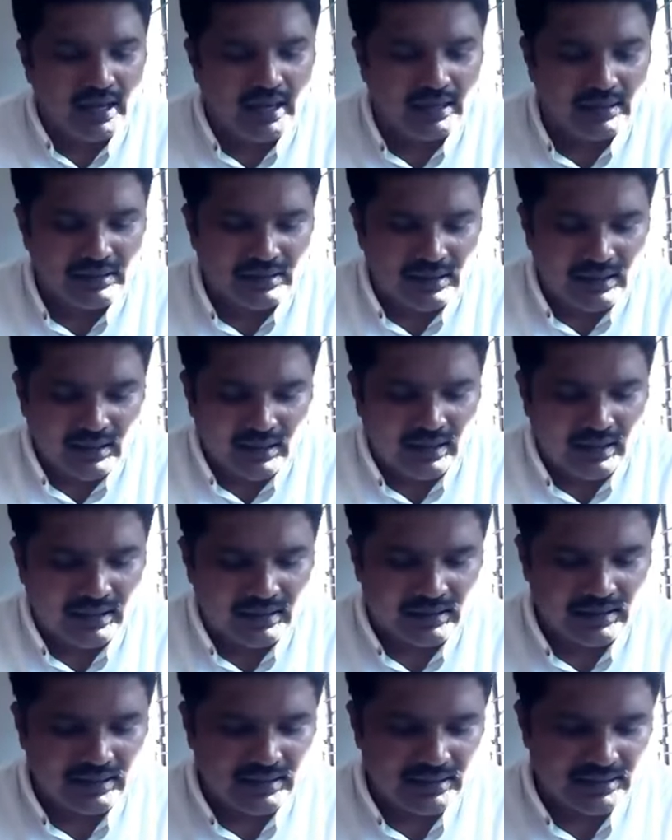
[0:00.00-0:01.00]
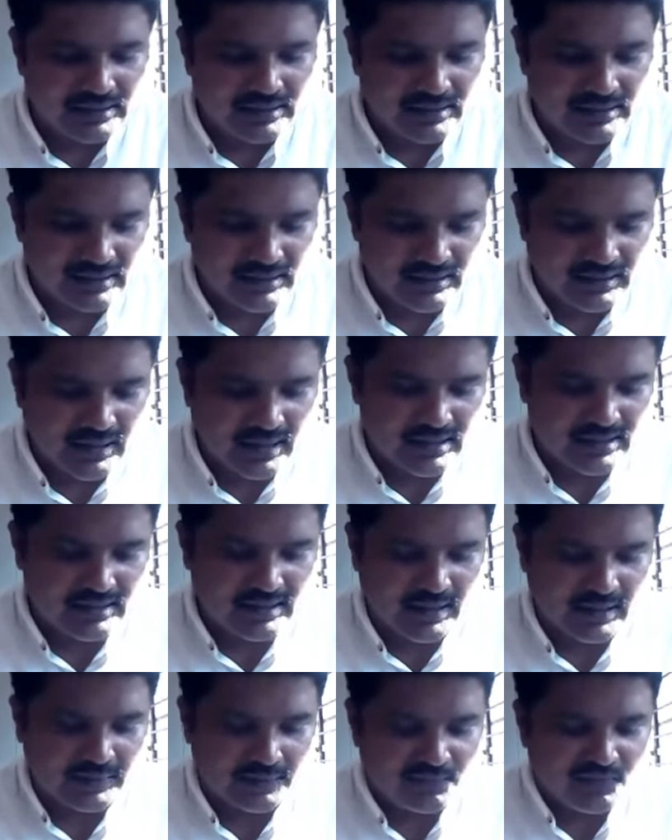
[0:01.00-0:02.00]
and he
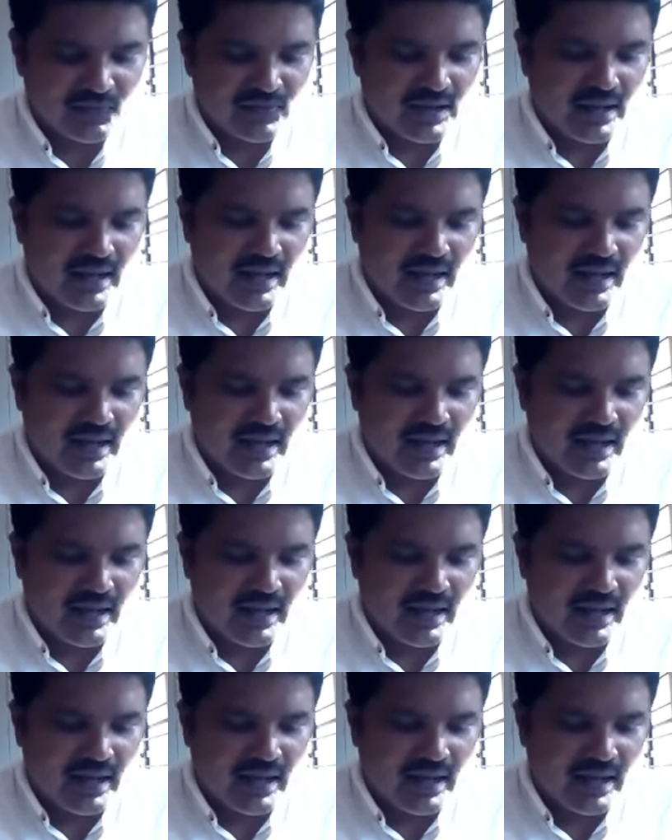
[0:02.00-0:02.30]
tells that.